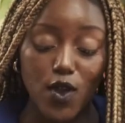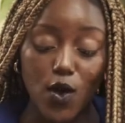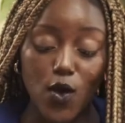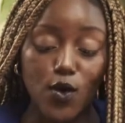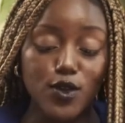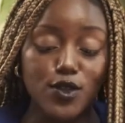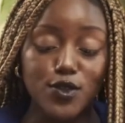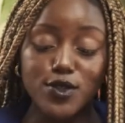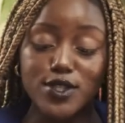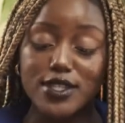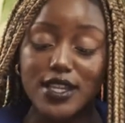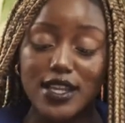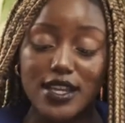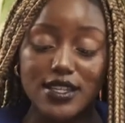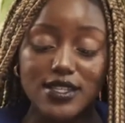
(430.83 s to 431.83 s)
all those
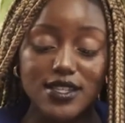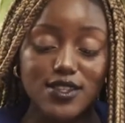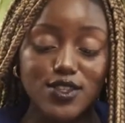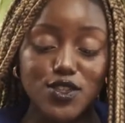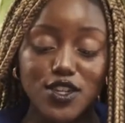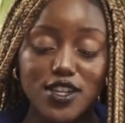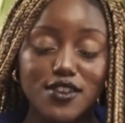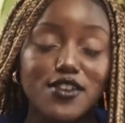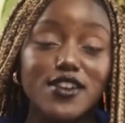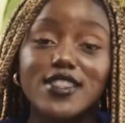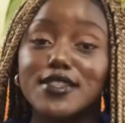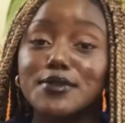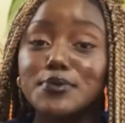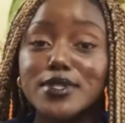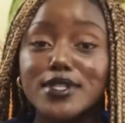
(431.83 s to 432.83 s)
things and triggering
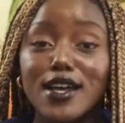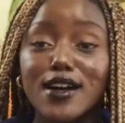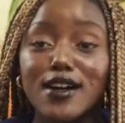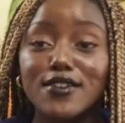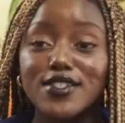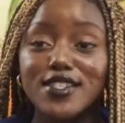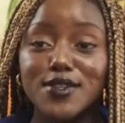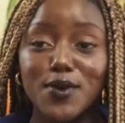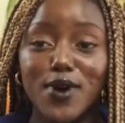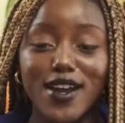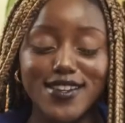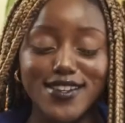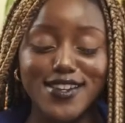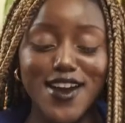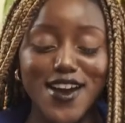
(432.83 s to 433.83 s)
themselves and
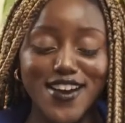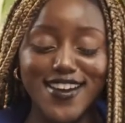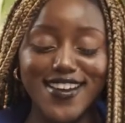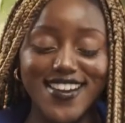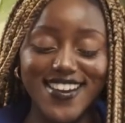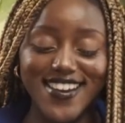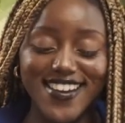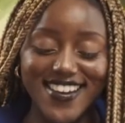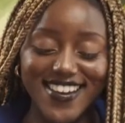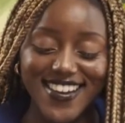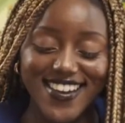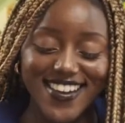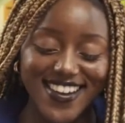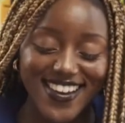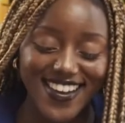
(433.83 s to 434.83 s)

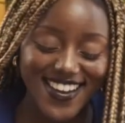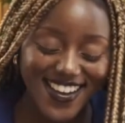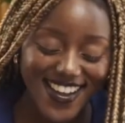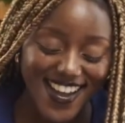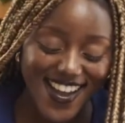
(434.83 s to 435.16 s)
whatnot.